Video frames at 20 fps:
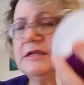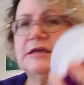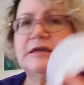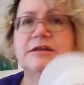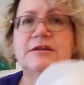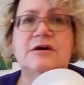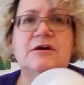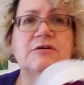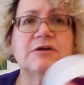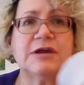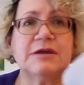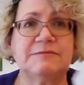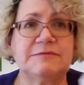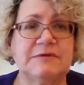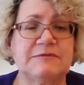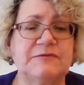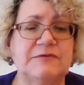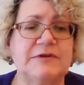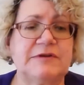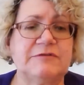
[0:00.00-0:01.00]
end, I'll keep
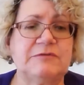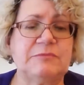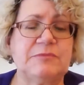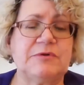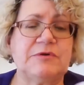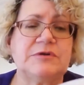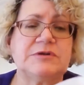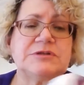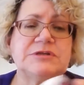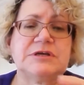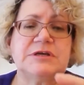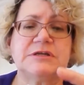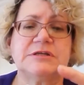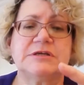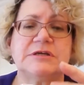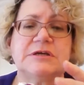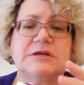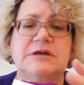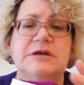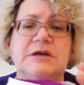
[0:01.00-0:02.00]
that for another project.
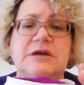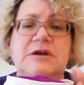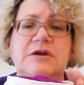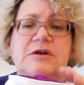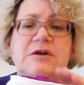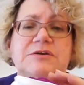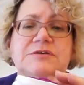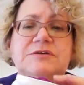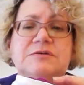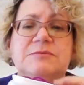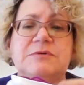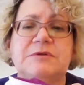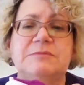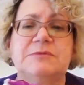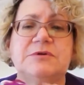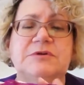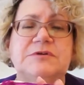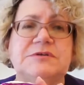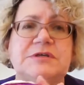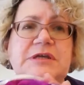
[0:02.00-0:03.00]
So what I'm
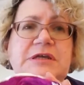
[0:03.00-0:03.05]
using